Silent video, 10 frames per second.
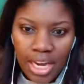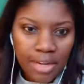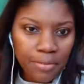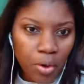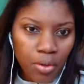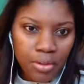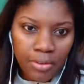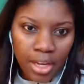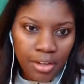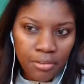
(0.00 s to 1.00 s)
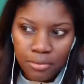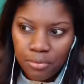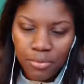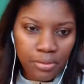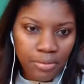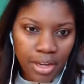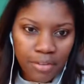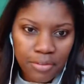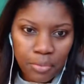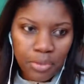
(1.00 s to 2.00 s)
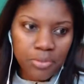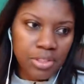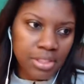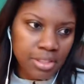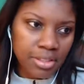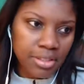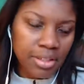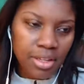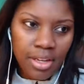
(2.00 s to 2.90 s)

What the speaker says: out of all the five that we've seen,